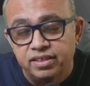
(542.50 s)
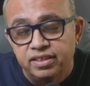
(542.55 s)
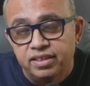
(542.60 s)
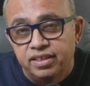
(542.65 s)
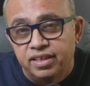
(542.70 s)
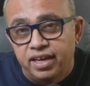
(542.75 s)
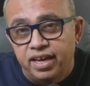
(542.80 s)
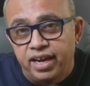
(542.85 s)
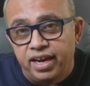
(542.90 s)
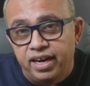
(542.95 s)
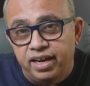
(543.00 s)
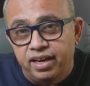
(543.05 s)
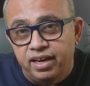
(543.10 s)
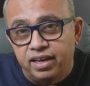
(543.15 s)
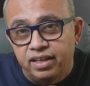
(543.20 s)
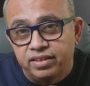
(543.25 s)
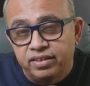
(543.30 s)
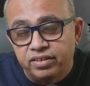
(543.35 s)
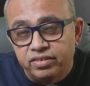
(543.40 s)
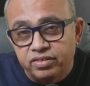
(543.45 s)
And
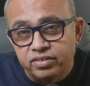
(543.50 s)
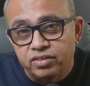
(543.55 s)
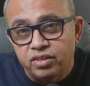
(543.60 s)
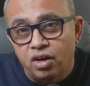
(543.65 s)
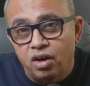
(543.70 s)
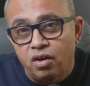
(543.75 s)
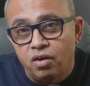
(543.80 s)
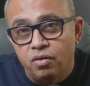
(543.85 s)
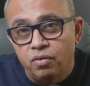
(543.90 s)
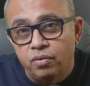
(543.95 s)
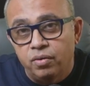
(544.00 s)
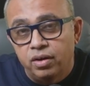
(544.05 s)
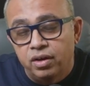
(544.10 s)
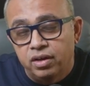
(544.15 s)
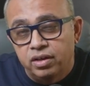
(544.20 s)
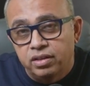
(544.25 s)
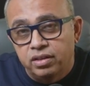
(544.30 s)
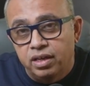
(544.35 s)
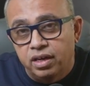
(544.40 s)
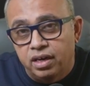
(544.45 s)
this is how
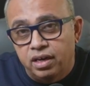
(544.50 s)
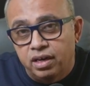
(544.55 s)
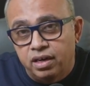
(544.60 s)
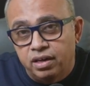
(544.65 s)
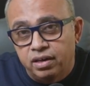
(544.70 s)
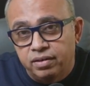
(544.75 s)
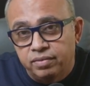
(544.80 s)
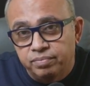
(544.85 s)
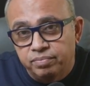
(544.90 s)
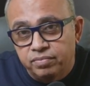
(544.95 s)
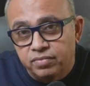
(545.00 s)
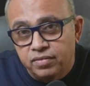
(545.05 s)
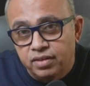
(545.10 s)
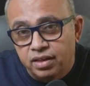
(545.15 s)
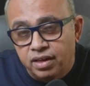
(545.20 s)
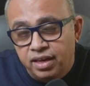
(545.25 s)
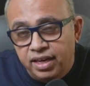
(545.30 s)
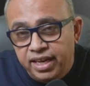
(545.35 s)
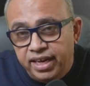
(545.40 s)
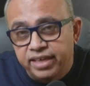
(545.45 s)
the
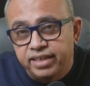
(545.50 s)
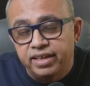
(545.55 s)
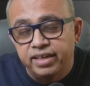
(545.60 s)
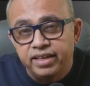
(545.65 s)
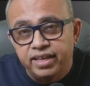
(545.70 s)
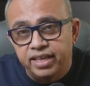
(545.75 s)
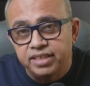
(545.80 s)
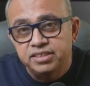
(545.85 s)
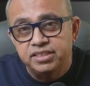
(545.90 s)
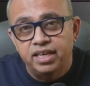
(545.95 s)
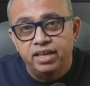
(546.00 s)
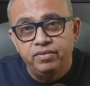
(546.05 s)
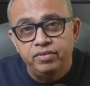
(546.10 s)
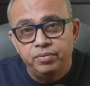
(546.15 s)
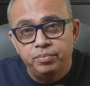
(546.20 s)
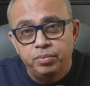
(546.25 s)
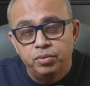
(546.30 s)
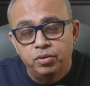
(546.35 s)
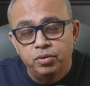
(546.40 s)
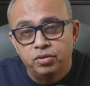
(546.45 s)
latent
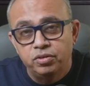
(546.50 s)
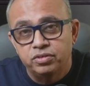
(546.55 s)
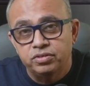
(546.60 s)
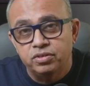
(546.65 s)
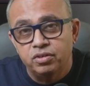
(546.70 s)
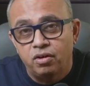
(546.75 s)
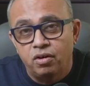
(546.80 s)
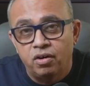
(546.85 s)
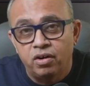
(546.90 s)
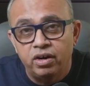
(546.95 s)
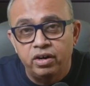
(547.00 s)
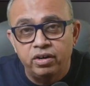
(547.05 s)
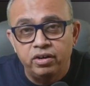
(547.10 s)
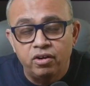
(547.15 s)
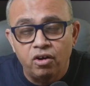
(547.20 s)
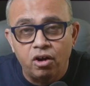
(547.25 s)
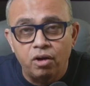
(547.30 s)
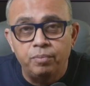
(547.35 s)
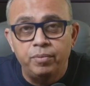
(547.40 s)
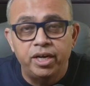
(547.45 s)
HIV pools or
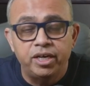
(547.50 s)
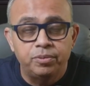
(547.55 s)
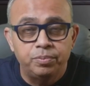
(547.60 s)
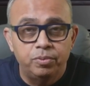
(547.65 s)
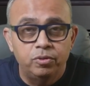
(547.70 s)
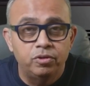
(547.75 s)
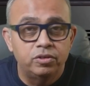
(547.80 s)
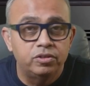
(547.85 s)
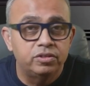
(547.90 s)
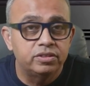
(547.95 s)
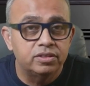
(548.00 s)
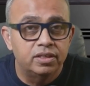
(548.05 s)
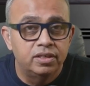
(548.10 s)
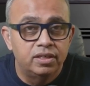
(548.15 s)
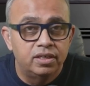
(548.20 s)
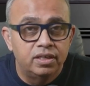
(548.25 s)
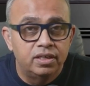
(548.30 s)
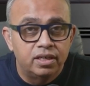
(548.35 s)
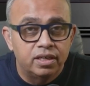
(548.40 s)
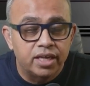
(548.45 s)
dormant pools
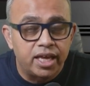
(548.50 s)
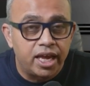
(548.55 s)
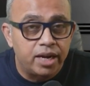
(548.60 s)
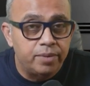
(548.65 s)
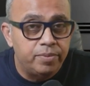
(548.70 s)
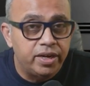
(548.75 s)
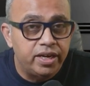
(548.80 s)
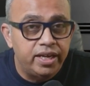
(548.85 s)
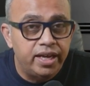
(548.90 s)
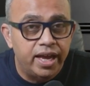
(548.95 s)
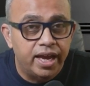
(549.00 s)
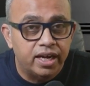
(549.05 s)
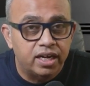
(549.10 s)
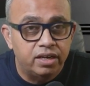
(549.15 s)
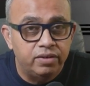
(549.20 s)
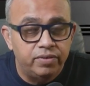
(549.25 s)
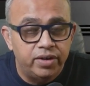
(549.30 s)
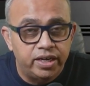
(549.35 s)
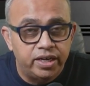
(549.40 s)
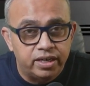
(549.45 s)
can be
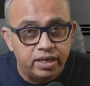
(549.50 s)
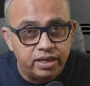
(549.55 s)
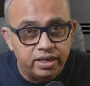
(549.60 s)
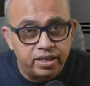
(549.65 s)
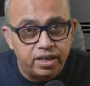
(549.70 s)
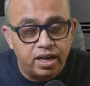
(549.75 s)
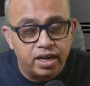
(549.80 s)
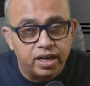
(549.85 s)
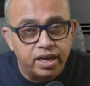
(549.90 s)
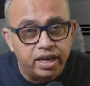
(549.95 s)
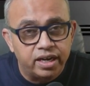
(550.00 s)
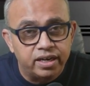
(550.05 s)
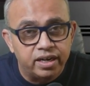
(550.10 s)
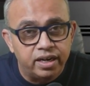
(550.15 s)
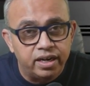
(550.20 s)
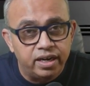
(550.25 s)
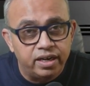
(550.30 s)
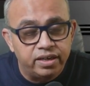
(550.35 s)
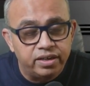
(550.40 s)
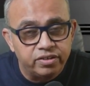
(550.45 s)
reactivated, targeted,
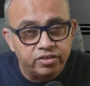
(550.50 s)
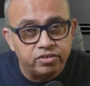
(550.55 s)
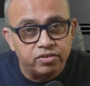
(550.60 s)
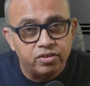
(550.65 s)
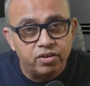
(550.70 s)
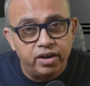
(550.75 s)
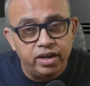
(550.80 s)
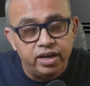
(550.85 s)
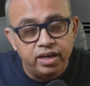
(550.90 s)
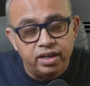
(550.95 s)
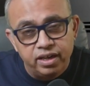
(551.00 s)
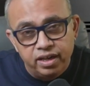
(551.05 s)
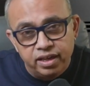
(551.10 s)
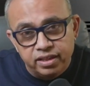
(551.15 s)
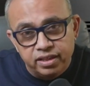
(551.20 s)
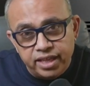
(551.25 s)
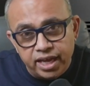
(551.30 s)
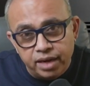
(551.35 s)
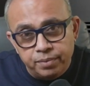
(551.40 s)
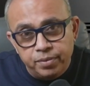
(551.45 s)
and destroyed,
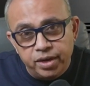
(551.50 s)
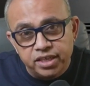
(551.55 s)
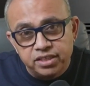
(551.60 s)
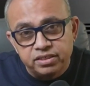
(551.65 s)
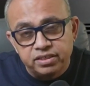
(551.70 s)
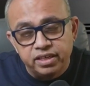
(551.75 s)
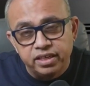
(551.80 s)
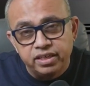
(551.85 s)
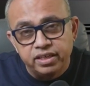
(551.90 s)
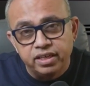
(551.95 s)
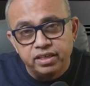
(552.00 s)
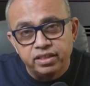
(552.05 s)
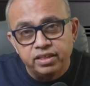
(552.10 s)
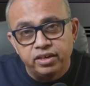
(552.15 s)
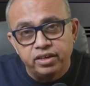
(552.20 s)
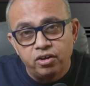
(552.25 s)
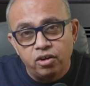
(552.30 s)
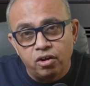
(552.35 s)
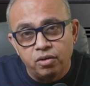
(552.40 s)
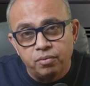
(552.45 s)
thereby shrinking the
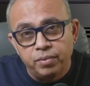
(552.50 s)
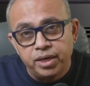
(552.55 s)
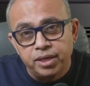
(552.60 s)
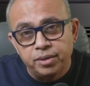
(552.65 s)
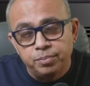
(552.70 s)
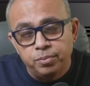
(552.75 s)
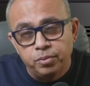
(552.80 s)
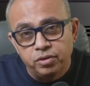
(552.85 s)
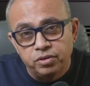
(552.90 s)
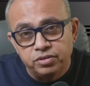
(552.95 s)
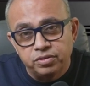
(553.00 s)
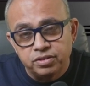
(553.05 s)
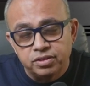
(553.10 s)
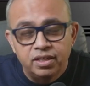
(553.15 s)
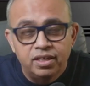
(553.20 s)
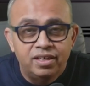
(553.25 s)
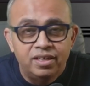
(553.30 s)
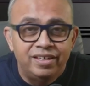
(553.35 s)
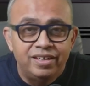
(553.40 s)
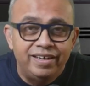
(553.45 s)
dormant pools.
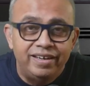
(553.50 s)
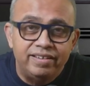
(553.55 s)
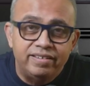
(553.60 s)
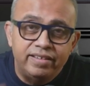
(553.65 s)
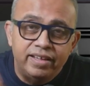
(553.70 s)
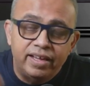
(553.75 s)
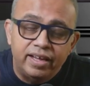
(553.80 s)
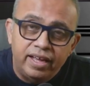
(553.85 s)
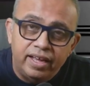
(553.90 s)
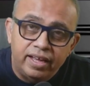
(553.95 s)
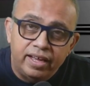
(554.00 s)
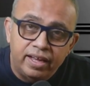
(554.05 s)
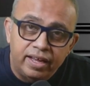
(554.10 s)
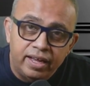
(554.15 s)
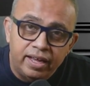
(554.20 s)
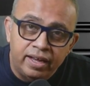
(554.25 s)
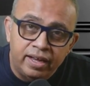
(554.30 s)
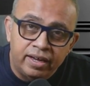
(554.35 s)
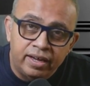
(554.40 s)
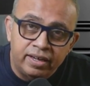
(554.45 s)
It is
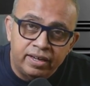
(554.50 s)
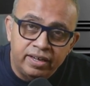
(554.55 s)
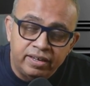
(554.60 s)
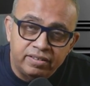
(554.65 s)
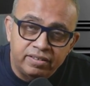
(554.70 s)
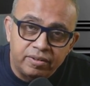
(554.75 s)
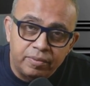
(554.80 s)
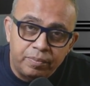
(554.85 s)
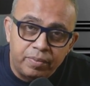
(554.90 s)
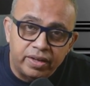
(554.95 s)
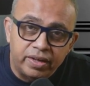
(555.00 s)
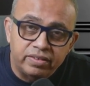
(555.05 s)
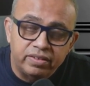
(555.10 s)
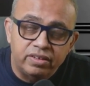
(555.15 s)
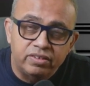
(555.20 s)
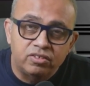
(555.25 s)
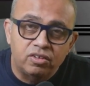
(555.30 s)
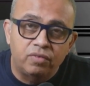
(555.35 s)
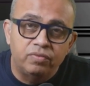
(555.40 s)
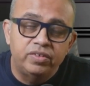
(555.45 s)
the
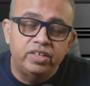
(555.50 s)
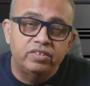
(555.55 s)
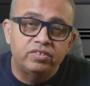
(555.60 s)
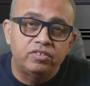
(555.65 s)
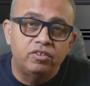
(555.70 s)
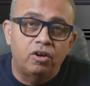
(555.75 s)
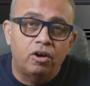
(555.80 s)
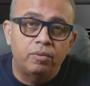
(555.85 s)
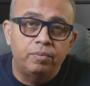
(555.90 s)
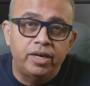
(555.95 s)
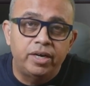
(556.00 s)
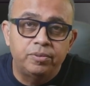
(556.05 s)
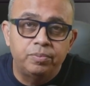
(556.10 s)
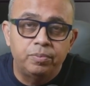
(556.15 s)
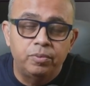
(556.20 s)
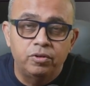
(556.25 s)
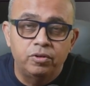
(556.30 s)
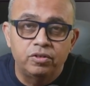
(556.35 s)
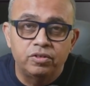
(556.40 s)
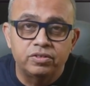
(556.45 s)
presence of these dormant
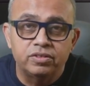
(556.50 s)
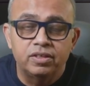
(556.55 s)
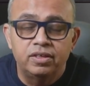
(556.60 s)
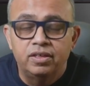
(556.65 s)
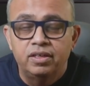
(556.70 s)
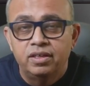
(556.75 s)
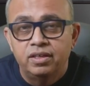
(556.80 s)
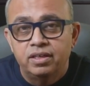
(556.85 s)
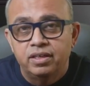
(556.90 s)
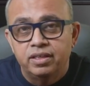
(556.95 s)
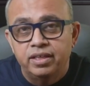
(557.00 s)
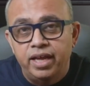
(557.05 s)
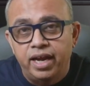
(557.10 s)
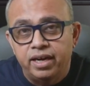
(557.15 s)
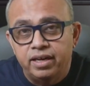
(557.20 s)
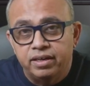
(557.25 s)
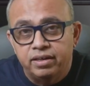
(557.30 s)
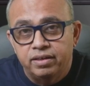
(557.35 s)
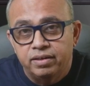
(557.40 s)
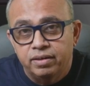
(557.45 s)
pools
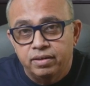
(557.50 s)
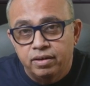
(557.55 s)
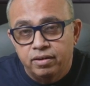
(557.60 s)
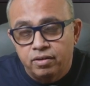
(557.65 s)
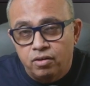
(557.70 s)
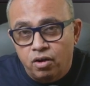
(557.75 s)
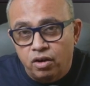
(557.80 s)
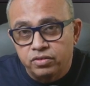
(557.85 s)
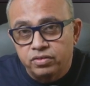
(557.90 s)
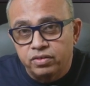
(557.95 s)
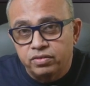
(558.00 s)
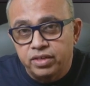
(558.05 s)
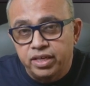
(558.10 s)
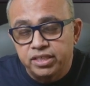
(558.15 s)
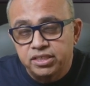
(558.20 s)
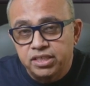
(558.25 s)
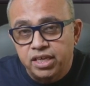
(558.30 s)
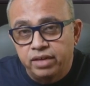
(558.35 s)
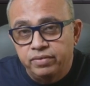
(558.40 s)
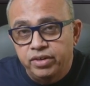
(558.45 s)
that causes
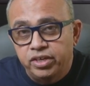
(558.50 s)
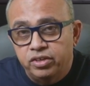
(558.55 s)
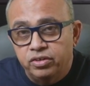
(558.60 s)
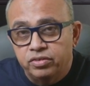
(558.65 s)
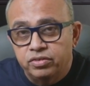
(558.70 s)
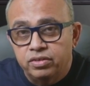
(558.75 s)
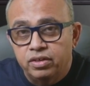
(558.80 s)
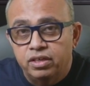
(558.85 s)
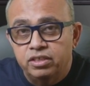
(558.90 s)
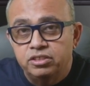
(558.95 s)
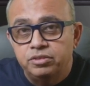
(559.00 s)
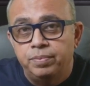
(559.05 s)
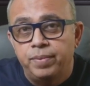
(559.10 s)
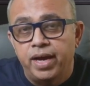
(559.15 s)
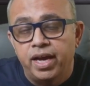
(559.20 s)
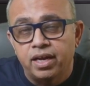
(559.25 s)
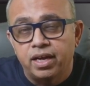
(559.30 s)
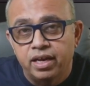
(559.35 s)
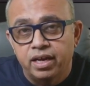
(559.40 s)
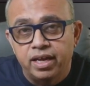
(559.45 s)
HIV to surge
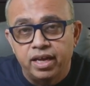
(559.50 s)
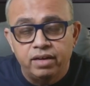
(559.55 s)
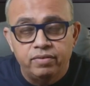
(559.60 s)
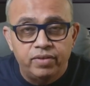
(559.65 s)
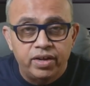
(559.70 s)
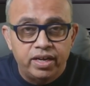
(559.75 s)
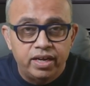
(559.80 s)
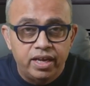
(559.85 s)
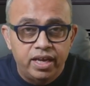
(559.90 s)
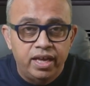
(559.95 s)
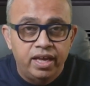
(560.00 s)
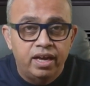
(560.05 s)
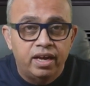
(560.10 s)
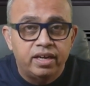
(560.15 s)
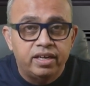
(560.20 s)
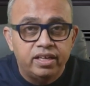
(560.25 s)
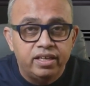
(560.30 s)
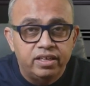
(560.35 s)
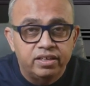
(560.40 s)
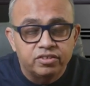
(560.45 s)
back again when
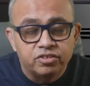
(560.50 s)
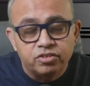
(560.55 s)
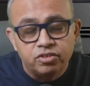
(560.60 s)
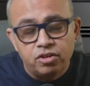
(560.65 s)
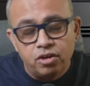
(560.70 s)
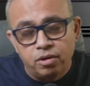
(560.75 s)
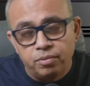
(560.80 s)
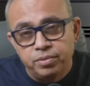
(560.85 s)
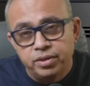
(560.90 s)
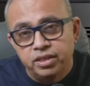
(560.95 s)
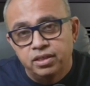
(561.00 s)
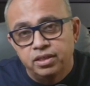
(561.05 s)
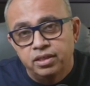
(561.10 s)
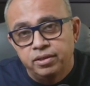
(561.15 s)
ART is stopped.